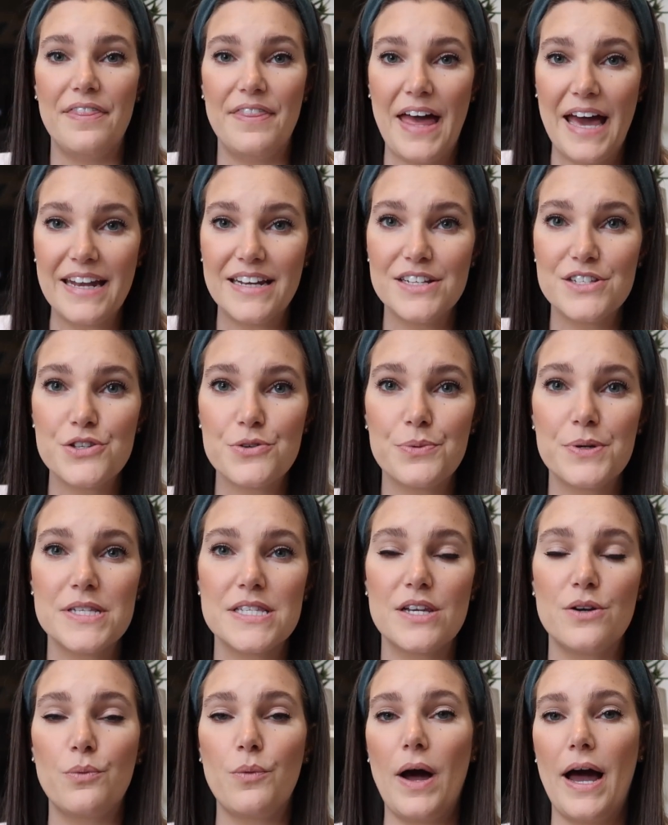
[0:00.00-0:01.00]
That is the
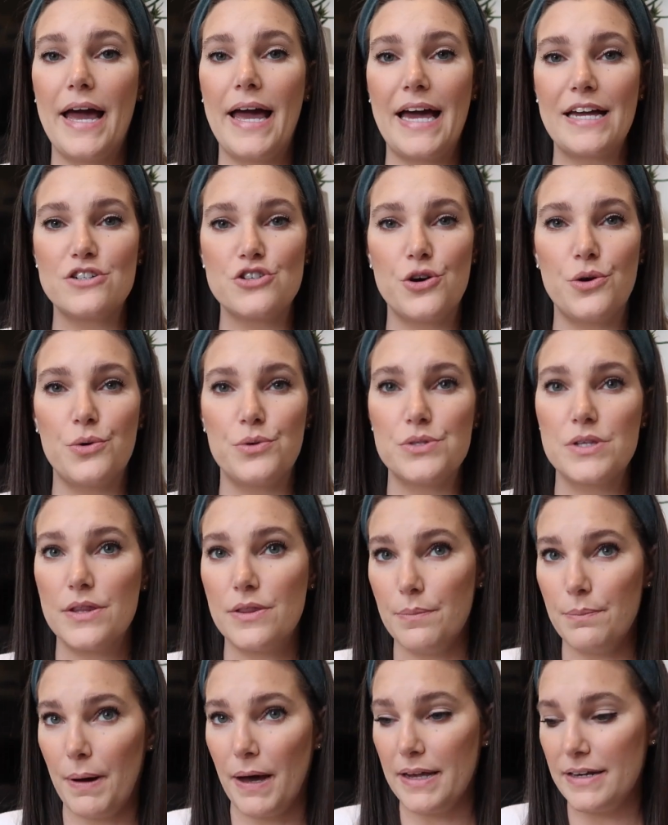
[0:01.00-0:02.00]
reason why I chose
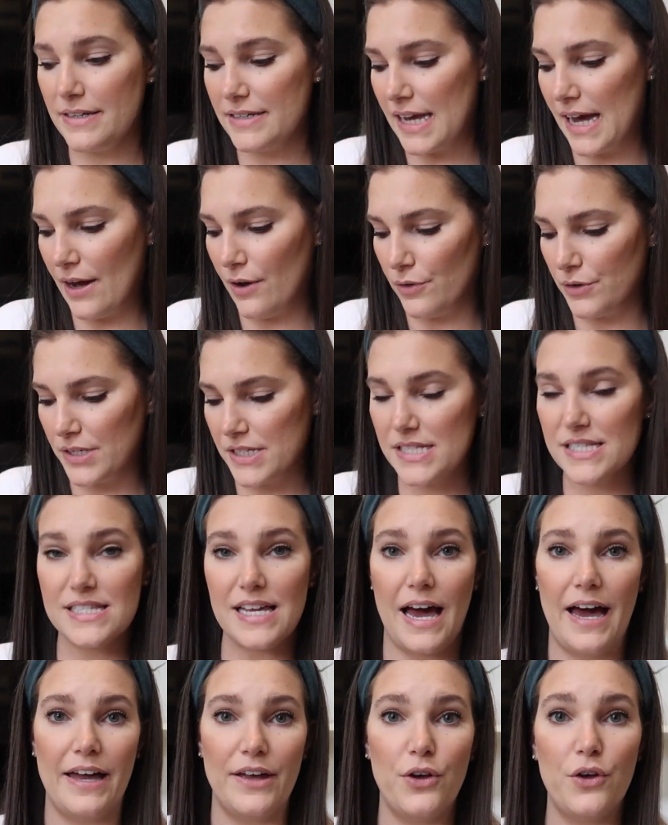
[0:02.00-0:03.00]
the button down
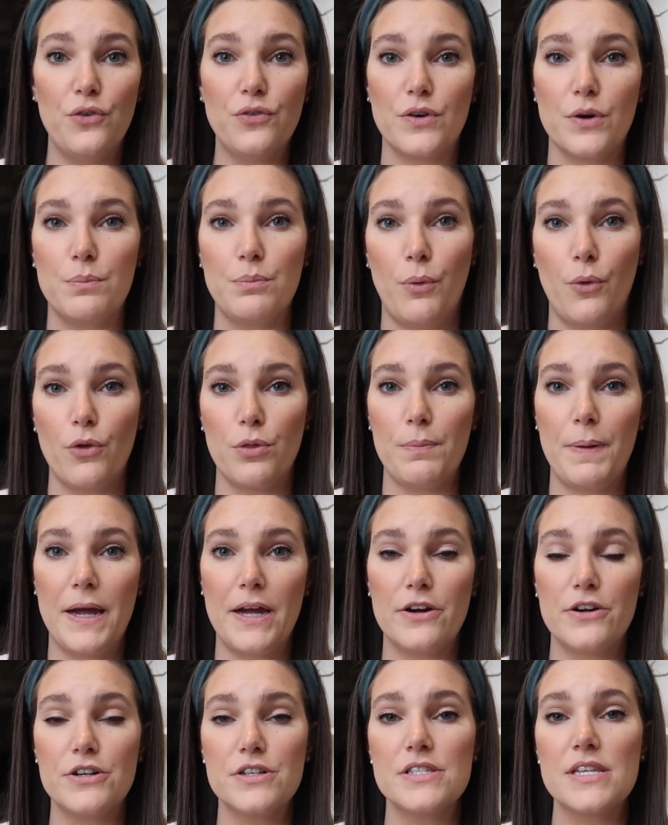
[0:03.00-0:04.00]
style for both
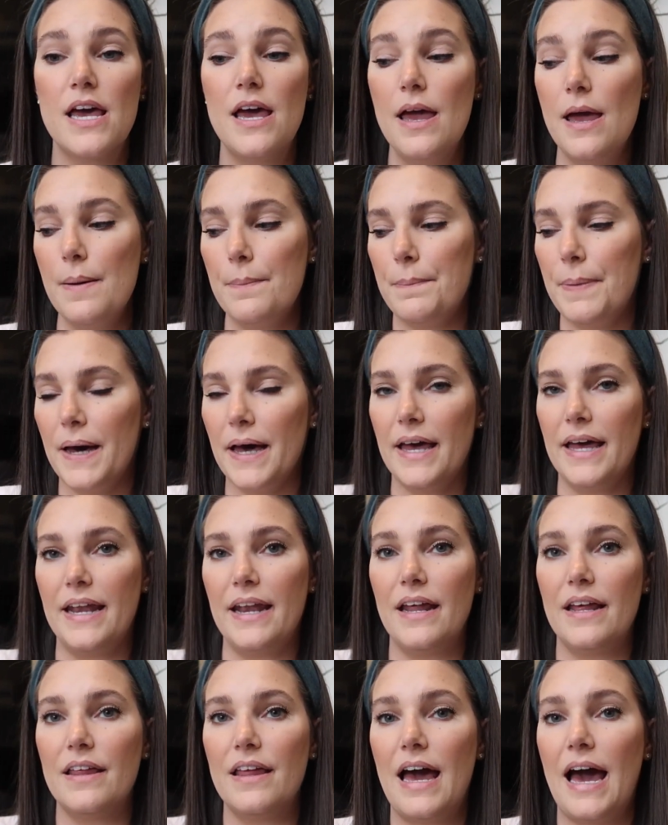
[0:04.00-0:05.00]
pairs, but
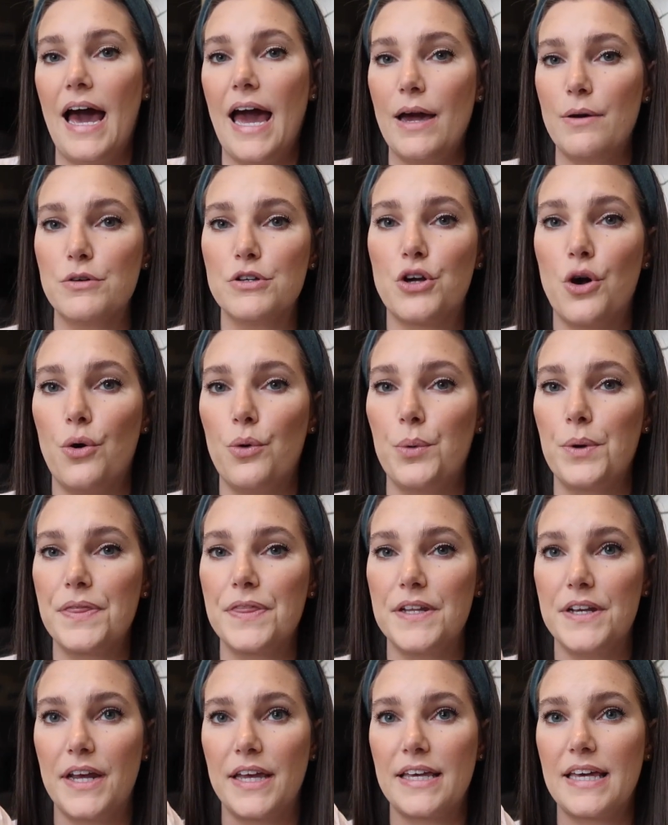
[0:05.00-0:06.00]
I would go with
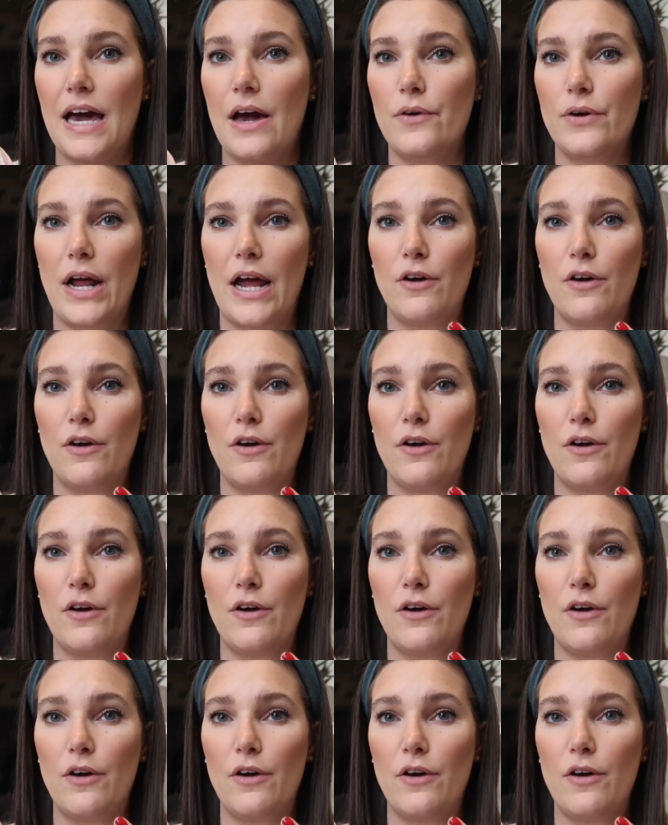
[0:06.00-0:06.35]
the nightgown.